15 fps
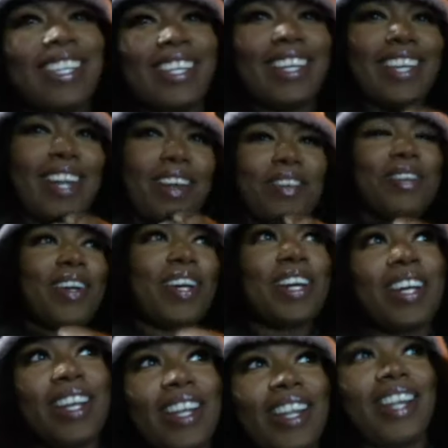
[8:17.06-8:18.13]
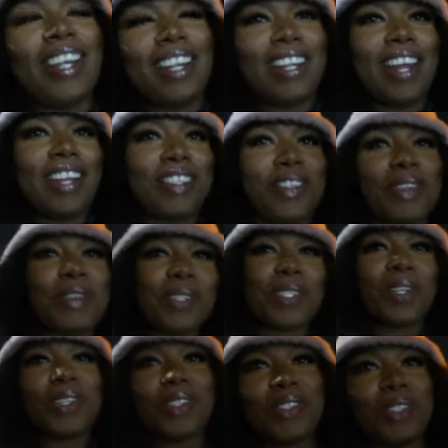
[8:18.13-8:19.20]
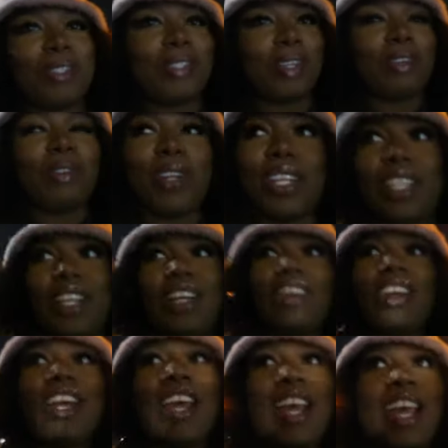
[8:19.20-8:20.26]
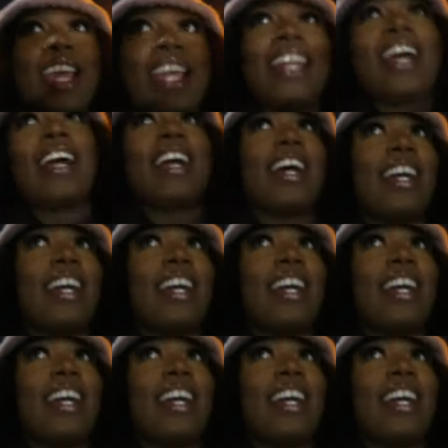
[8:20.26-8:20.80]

Yeah, they were. Those drinks were so watered down. And I